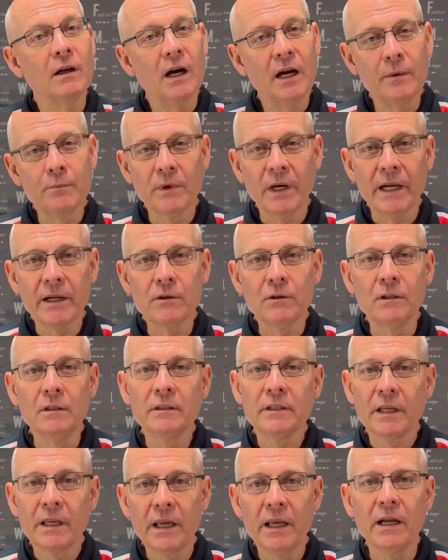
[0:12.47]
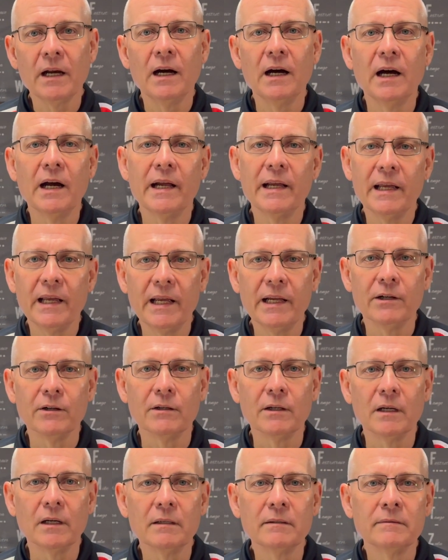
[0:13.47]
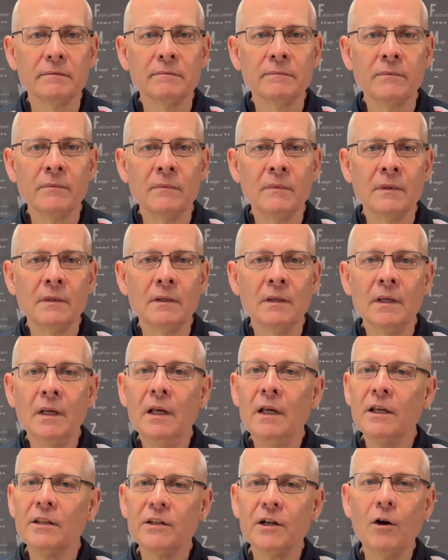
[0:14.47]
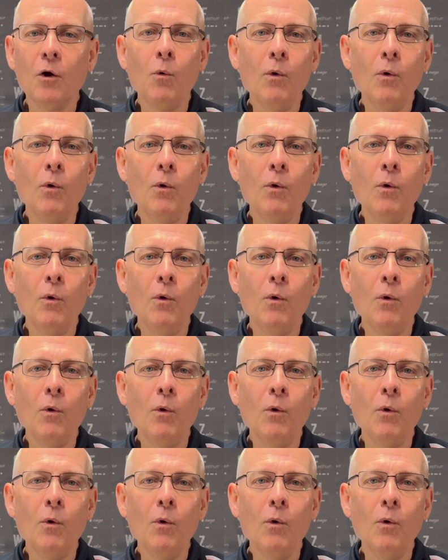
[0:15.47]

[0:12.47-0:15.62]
I'm Michael, KI8R. There are